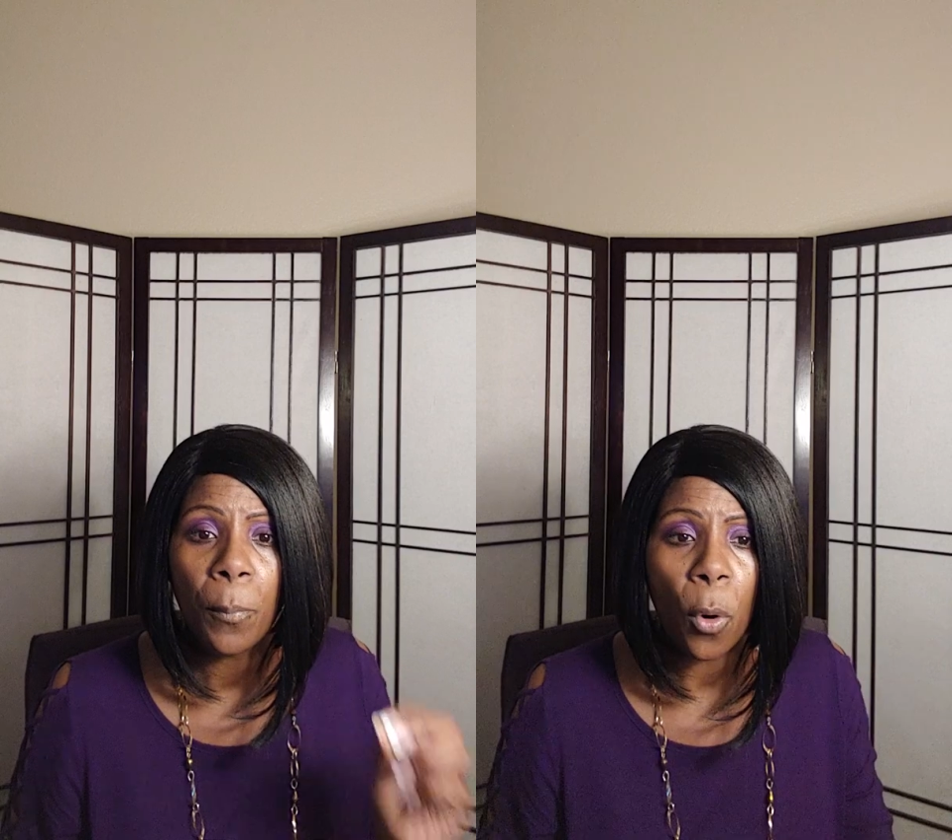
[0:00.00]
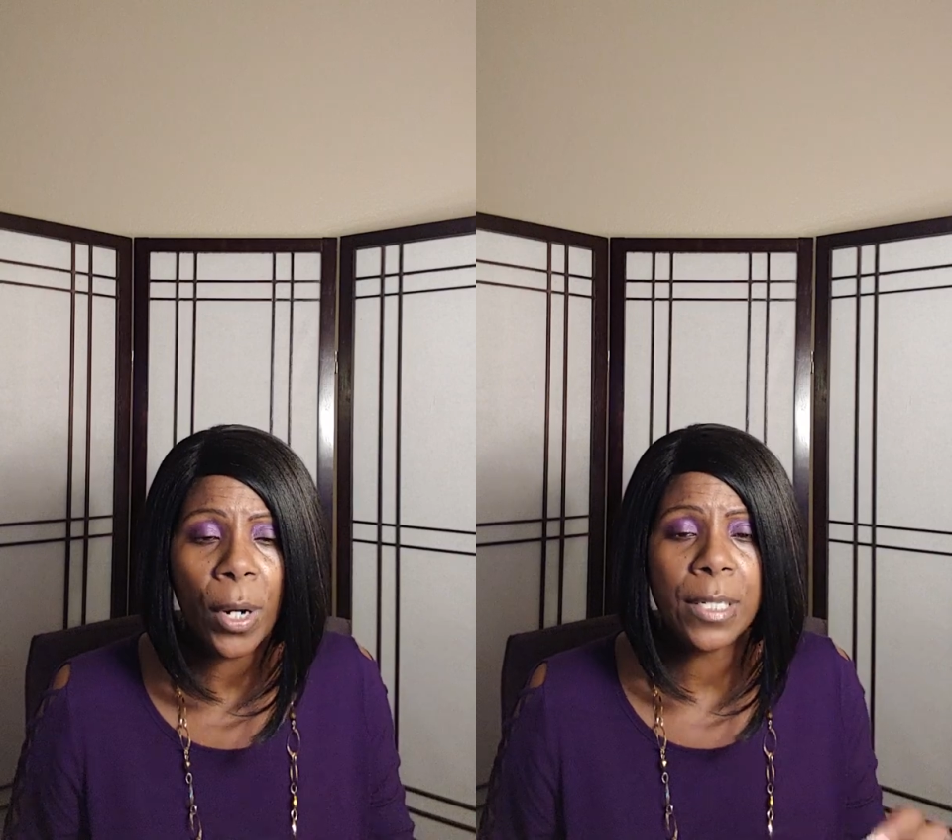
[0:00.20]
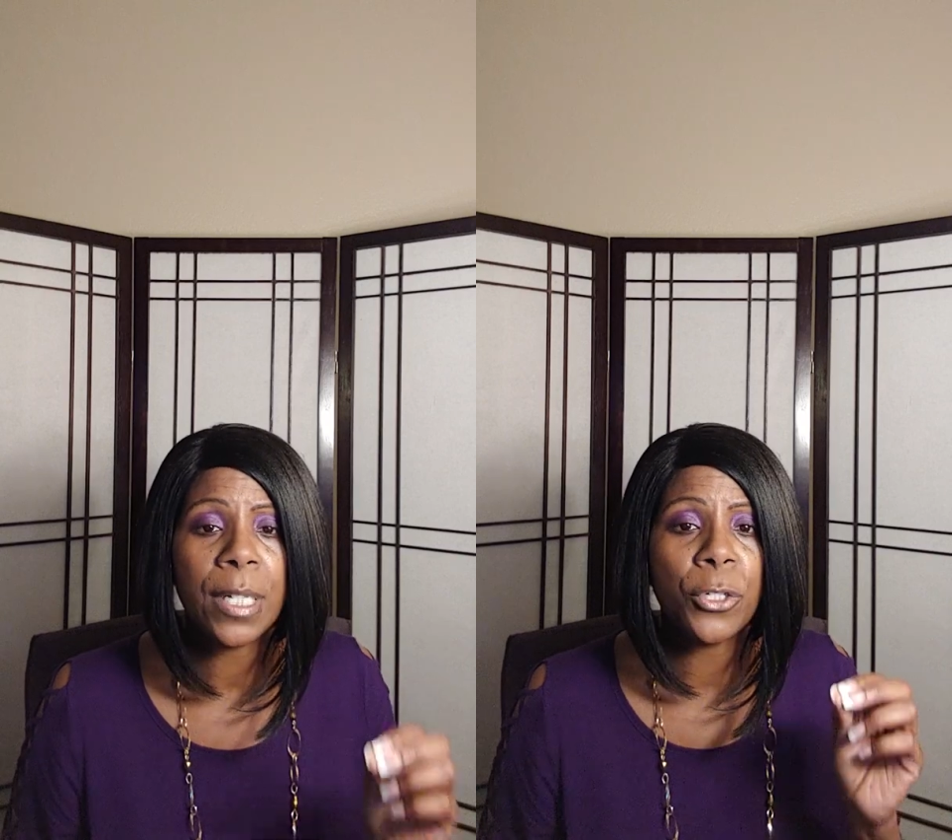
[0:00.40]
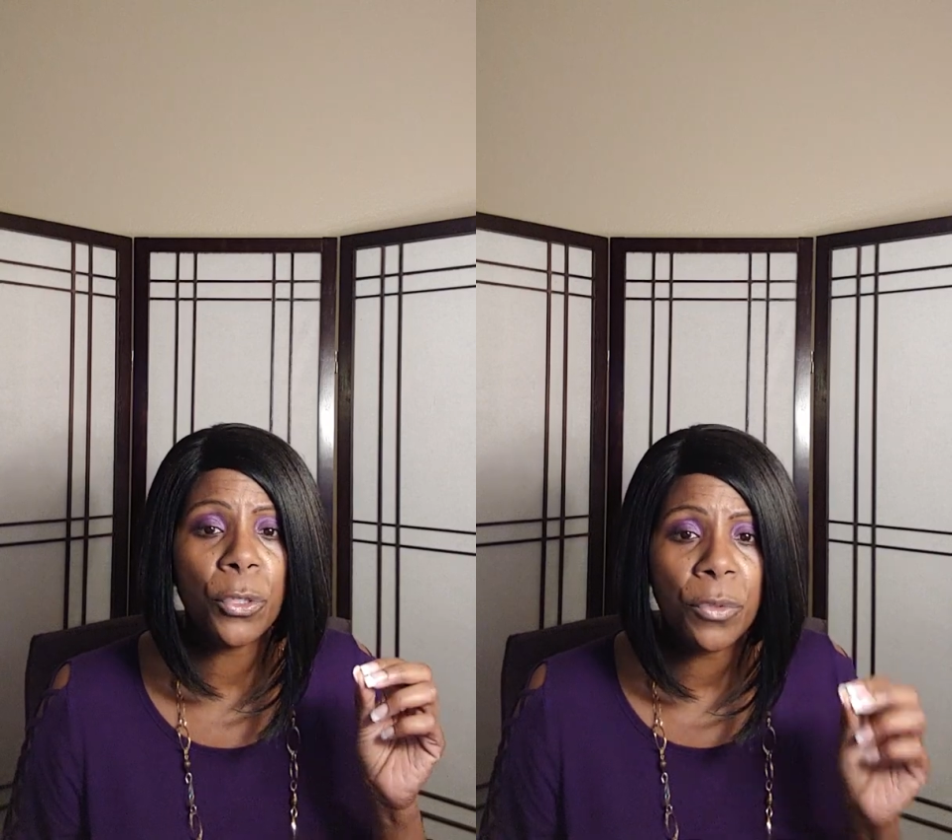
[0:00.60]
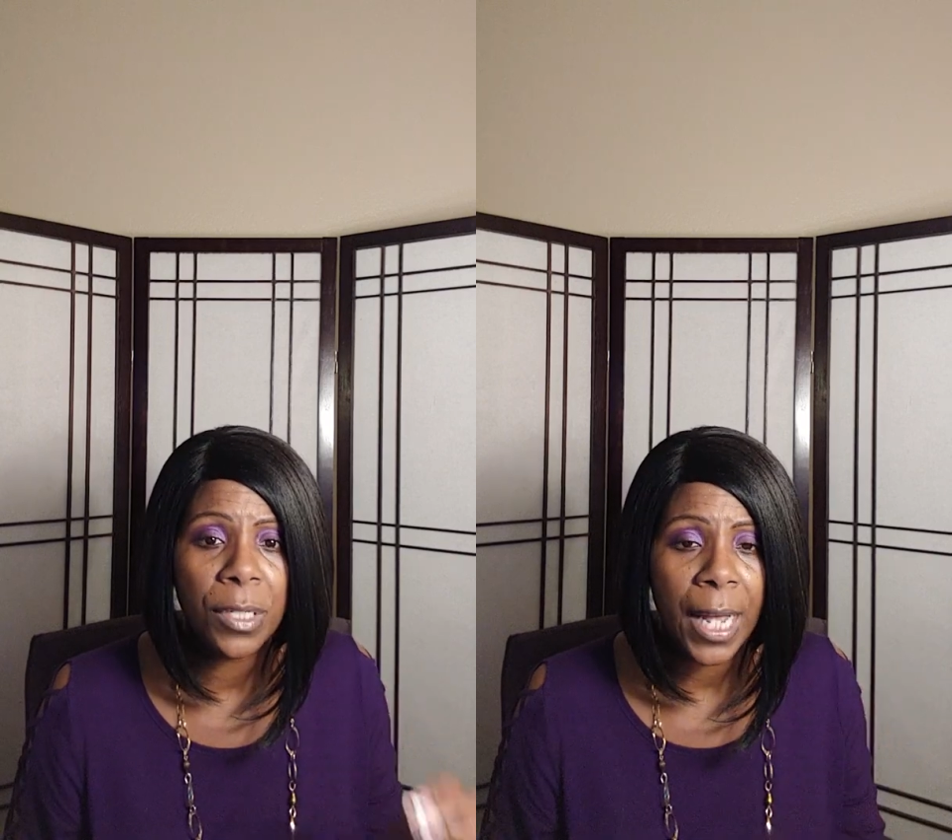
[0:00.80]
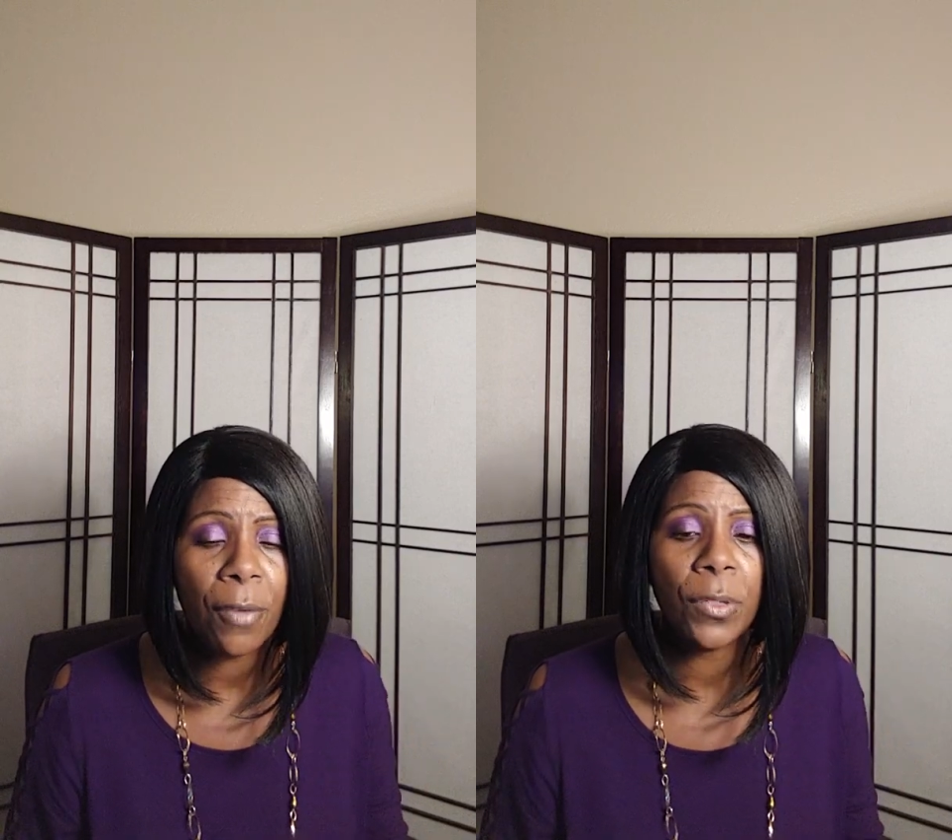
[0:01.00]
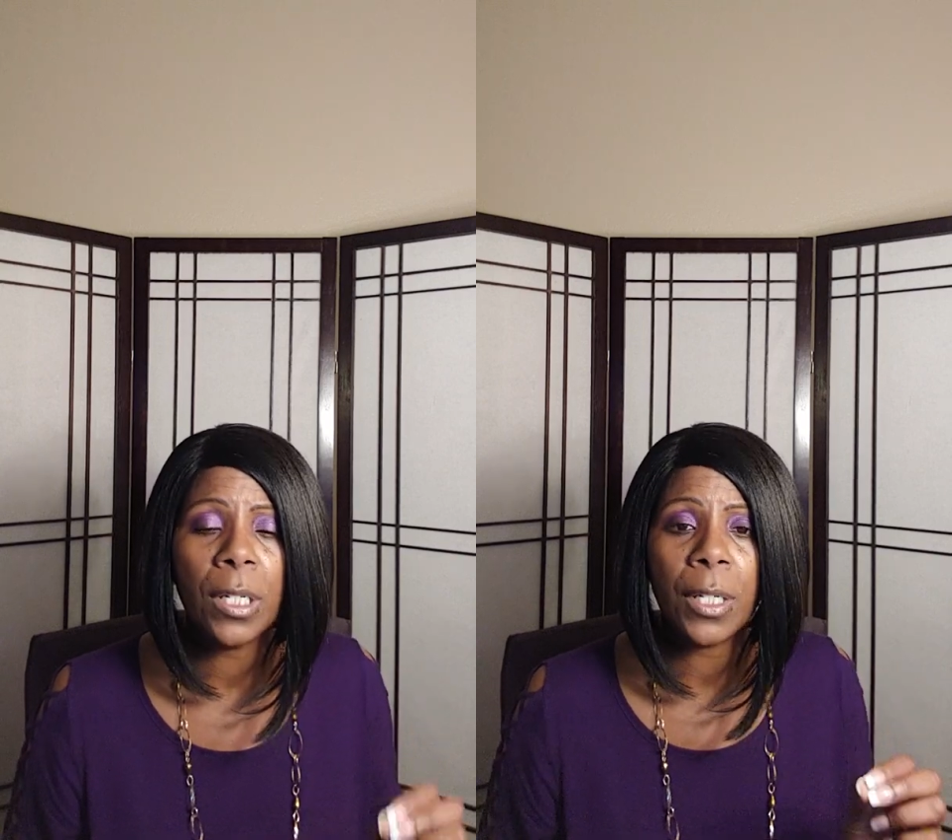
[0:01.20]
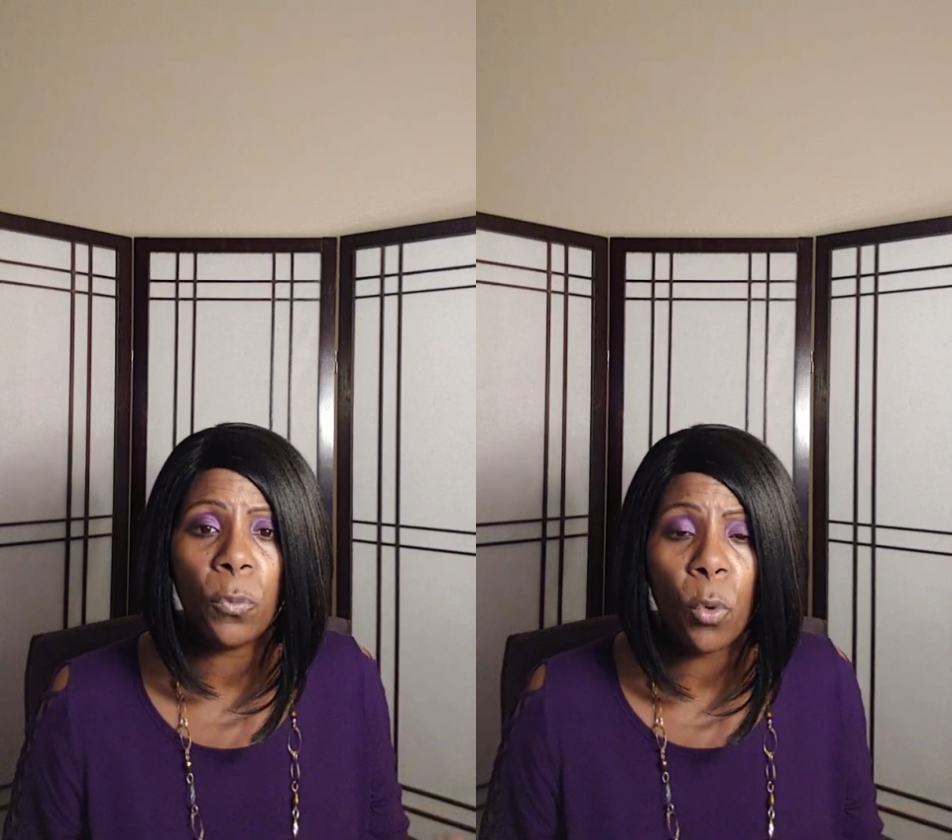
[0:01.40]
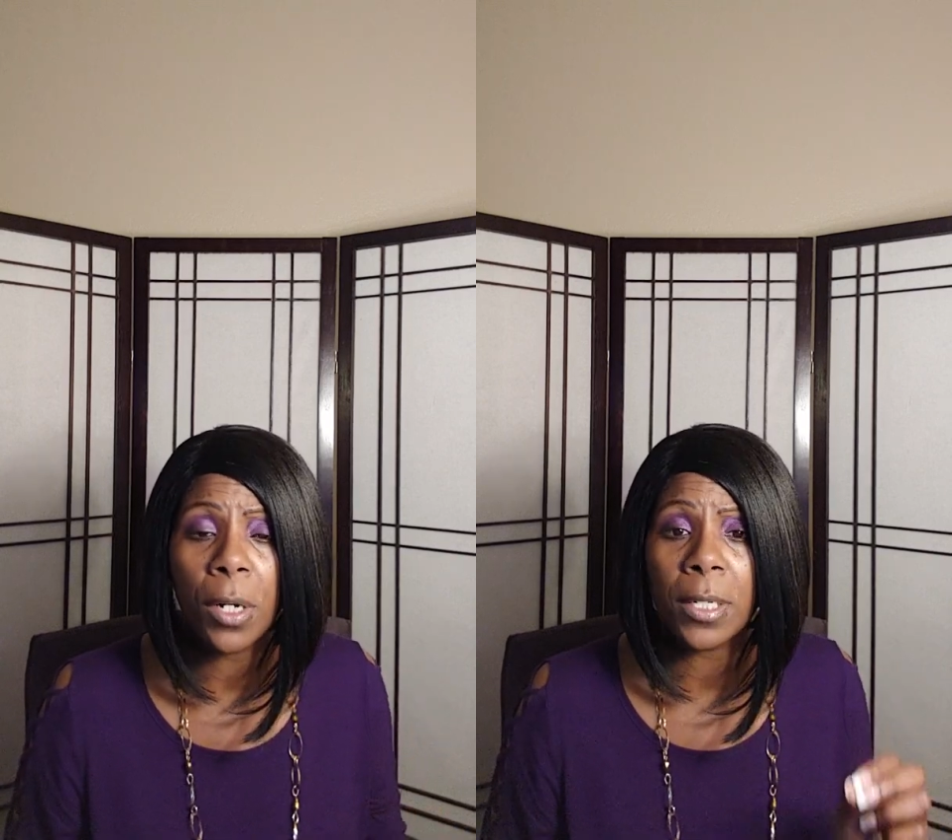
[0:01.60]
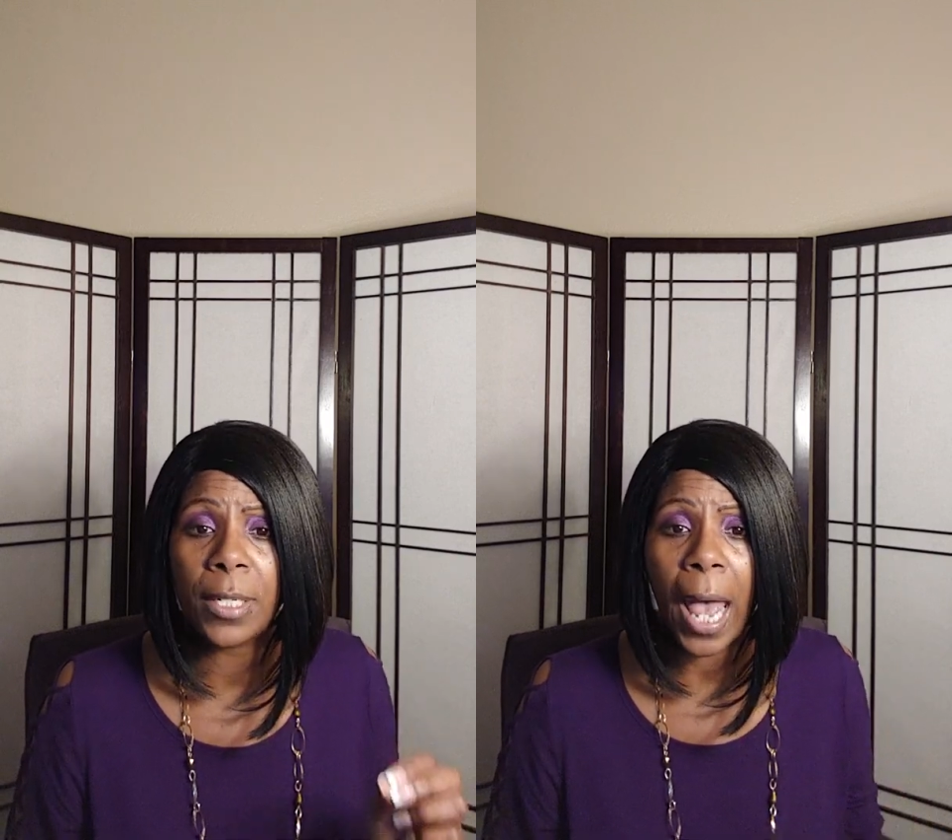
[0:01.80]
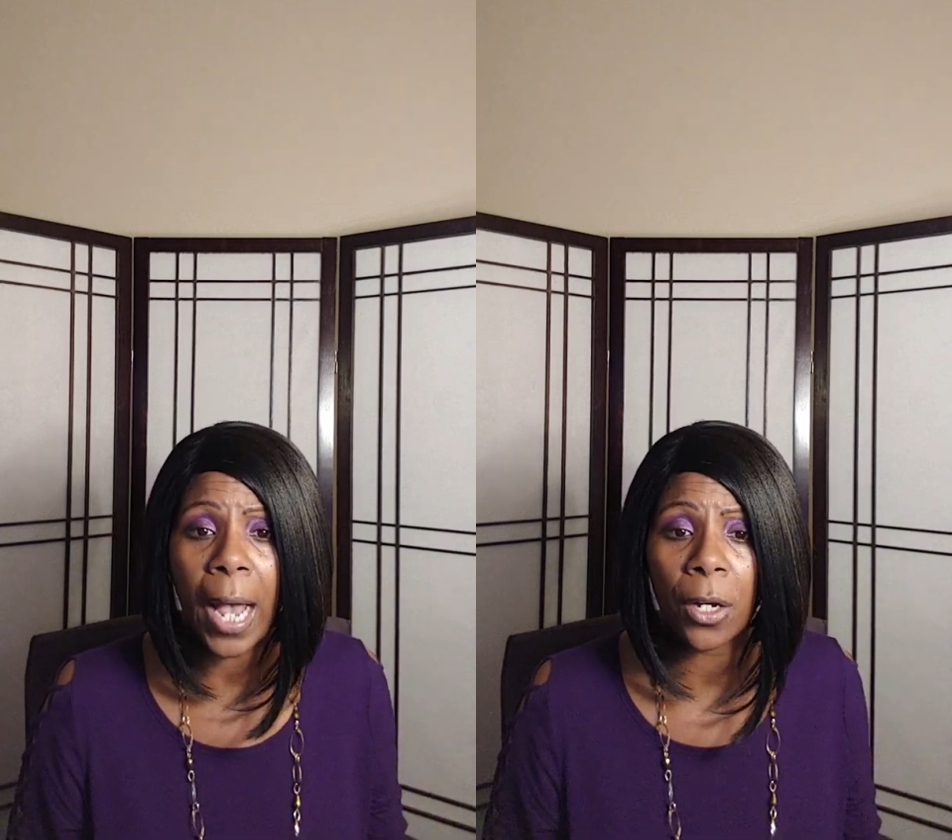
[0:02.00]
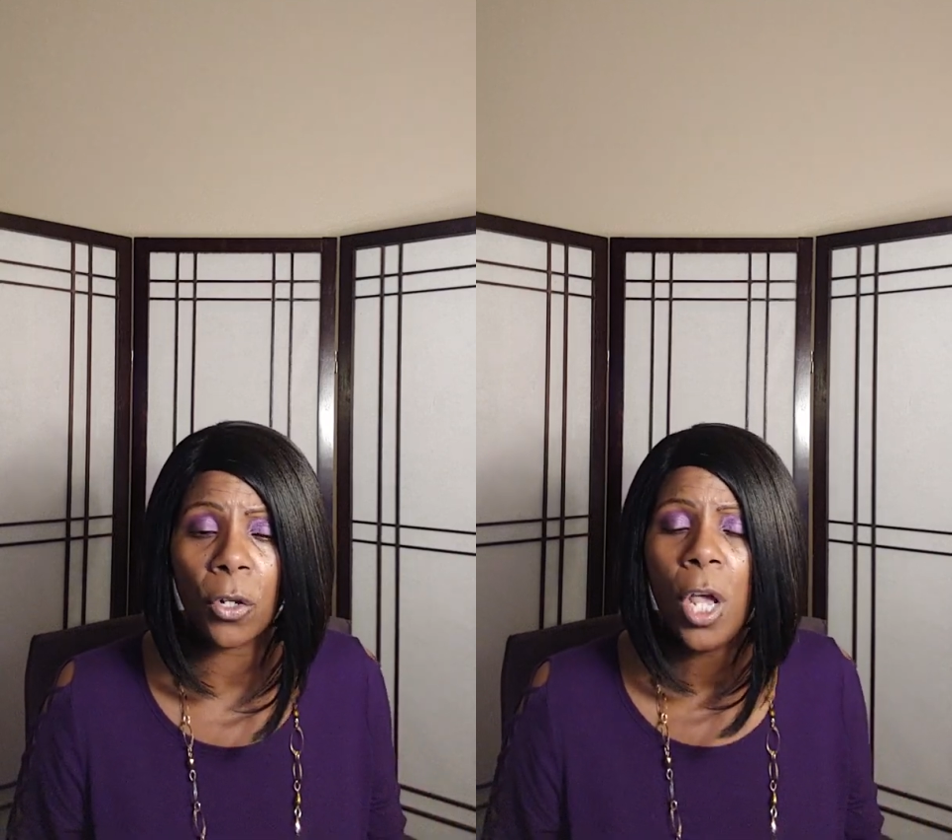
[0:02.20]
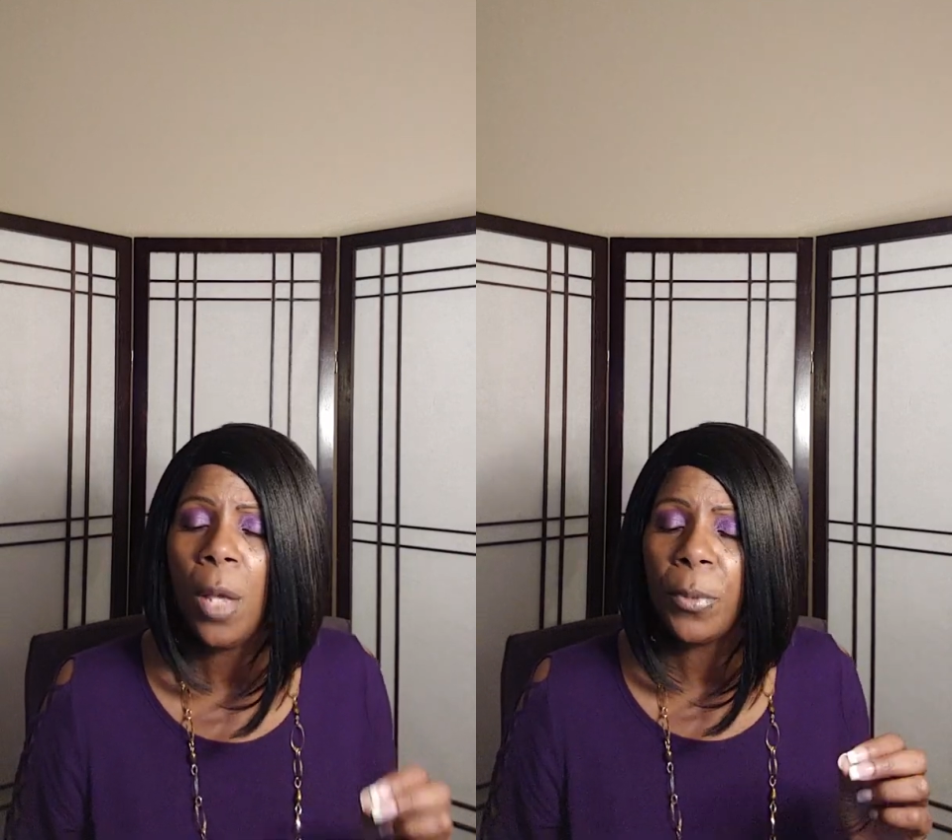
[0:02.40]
points that you definitely want to tackle